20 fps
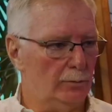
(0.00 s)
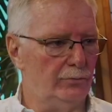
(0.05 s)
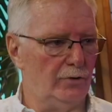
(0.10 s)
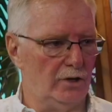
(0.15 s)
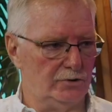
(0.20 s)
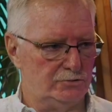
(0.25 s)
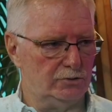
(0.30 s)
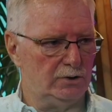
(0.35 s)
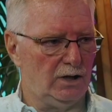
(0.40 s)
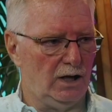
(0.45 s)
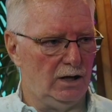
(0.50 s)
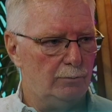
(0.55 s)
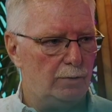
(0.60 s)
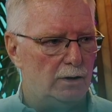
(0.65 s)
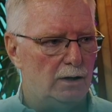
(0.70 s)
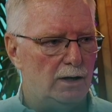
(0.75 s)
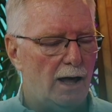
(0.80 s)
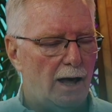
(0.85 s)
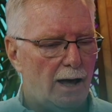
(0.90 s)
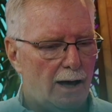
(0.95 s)
where the pressure
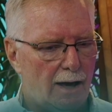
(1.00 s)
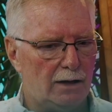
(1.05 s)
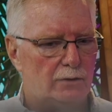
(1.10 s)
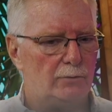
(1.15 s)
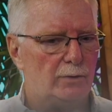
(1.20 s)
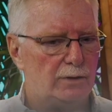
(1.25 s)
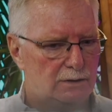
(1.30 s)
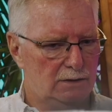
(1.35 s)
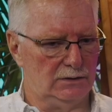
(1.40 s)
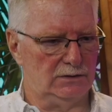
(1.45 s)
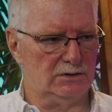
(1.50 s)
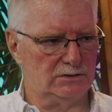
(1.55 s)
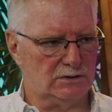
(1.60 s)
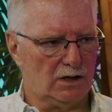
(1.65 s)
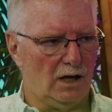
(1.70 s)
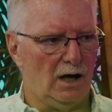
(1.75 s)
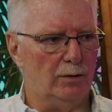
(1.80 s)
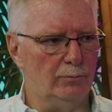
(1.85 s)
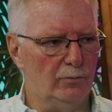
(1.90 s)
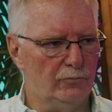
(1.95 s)
came in. How do I get
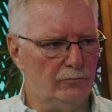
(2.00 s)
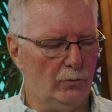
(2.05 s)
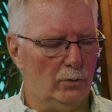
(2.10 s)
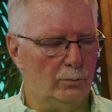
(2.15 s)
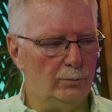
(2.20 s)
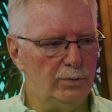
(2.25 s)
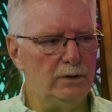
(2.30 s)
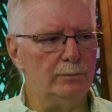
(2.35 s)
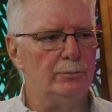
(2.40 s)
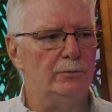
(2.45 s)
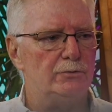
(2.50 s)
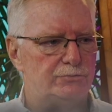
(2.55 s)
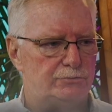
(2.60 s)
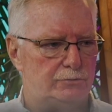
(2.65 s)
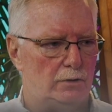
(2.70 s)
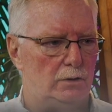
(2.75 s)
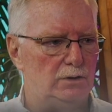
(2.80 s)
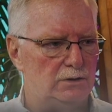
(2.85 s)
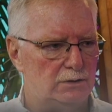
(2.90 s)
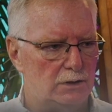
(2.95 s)
this guy before people
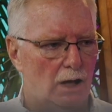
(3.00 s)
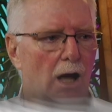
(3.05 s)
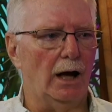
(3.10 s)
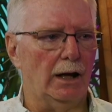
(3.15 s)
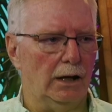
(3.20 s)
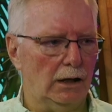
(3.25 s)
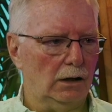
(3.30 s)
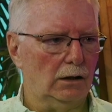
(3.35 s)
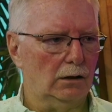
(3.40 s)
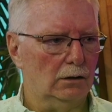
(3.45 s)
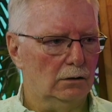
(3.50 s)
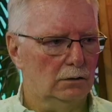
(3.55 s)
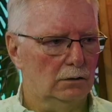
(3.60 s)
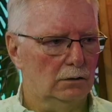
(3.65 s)
start dying?